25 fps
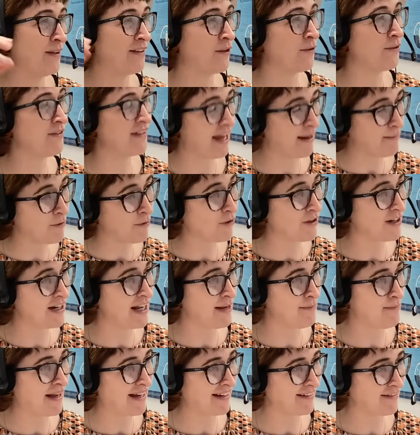with those
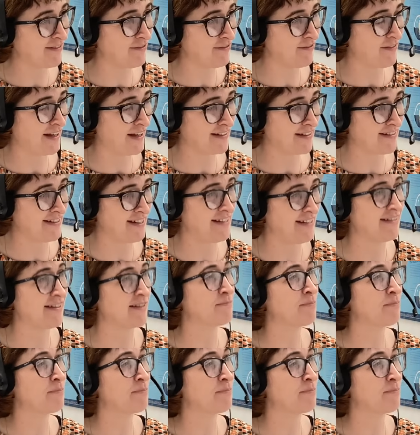mRNA mac- vaccines,